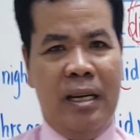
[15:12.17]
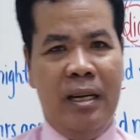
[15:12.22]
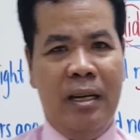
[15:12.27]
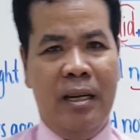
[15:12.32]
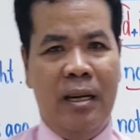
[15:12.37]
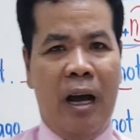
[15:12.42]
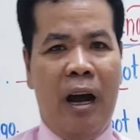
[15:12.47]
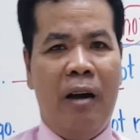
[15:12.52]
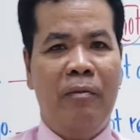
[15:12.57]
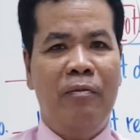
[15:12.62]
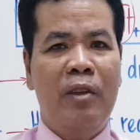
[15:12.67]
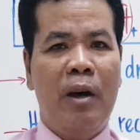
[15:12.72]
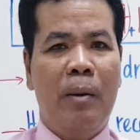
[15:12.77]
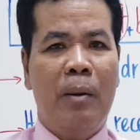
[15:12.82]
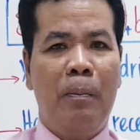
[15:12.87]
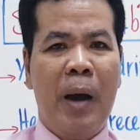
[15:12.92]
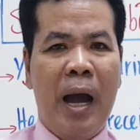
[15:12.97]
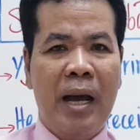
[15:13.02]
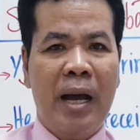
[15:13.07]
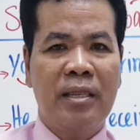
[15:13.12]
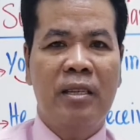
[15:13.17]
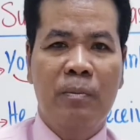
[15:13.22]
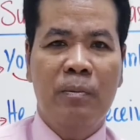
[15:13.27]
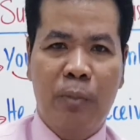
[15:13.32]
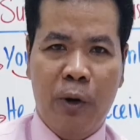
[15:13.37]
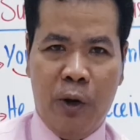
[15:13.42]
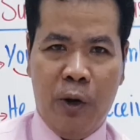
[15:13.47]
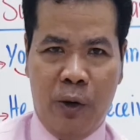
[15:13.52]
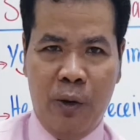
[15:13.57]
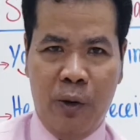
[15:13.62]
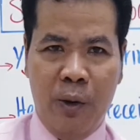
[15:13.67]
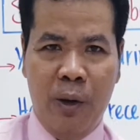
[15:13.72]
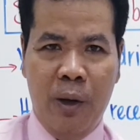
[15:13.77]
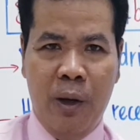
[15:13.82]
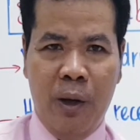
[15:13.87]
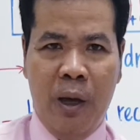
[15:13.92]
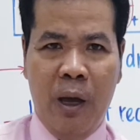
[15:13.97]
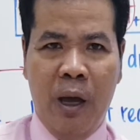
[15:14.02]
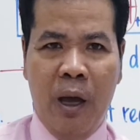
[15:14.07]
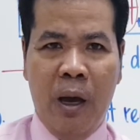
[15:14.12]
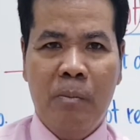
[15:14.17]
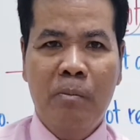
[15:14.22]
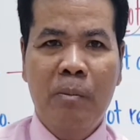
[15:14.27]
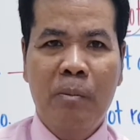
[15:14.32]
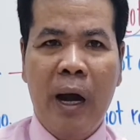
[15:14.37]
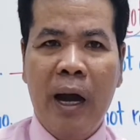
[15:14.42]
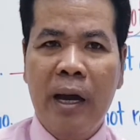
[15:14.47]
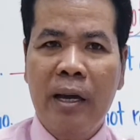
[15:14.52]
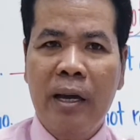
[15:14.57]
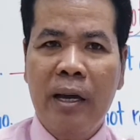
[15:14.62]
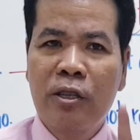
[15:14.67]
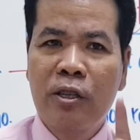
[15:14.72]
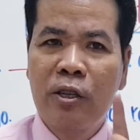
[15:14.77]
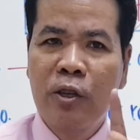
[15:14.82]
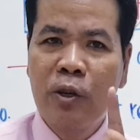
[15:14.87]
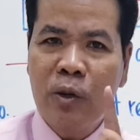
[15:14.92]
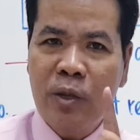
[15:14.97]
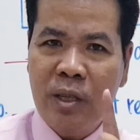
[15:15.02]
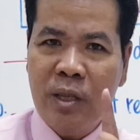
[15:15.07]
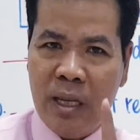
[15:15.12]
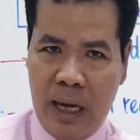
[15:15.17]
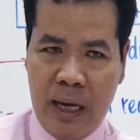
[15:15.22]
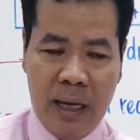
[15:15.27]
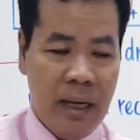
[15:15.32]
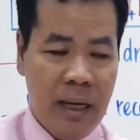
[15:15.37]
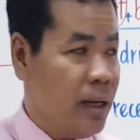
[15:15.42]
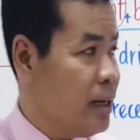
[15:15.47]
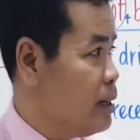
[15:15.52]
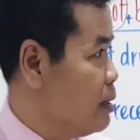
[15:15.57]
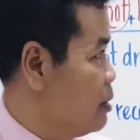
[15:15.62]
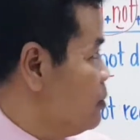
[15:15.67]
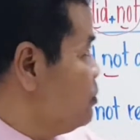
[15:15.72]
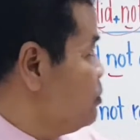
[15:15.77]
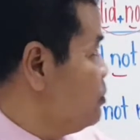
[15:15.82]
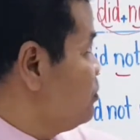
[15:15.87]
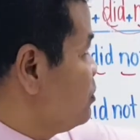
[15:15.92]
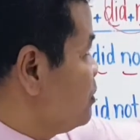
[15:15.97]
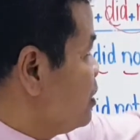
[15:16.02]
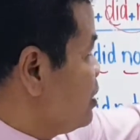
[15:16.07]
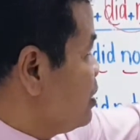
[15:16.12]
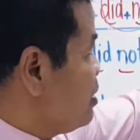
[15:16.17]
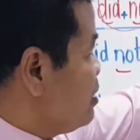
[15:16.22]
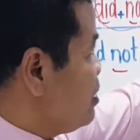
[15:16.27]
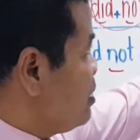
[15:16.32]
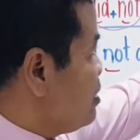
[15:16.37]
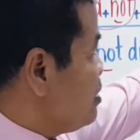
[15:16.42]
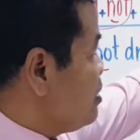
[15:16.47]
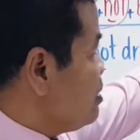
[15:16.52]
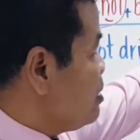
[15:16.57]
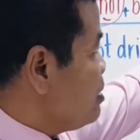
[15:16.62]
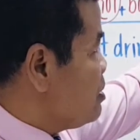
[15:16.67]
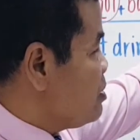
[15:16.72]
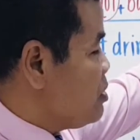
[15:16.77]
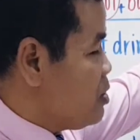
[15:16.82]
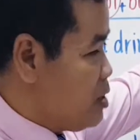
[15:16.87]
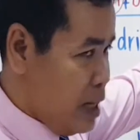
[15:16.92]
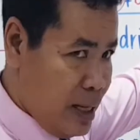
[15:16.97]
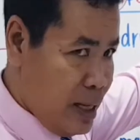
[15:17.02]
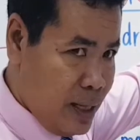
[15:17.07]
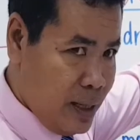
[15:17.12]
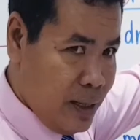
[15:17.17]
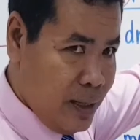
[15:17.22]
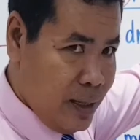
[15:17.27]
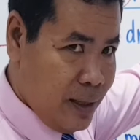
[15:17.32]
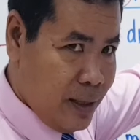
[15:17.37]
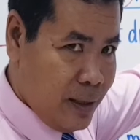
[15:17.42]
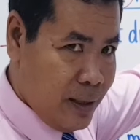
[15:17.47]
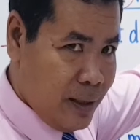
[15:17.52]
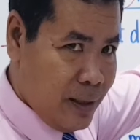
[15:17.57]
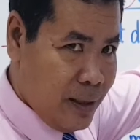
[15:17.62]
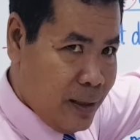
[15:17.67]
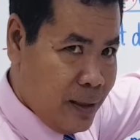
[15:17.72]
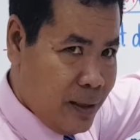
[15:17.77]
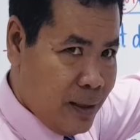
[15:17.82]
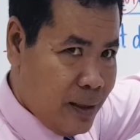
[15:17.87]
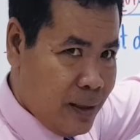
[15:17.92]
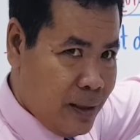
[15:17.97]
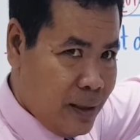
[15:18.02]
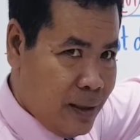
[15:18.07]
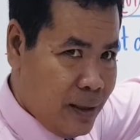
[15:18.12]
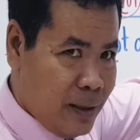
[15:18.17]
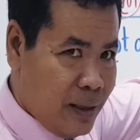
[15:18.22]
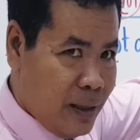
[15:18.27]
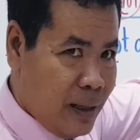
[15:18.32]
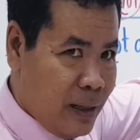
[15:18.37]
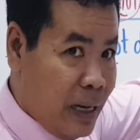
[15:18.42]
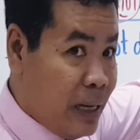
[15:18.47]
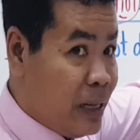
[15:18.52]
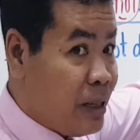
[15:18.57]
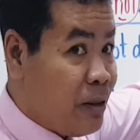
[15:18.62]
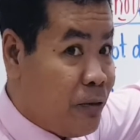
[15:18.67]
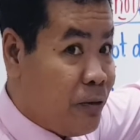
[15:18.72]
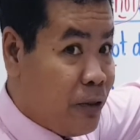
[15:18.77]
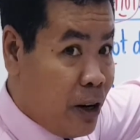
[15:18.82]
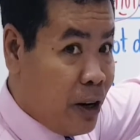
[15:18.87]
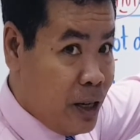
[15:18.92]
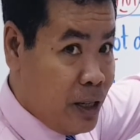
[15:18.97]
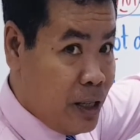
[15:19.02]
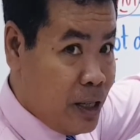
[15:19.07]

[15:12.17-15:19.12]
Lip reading: of the past simple by using did in the front,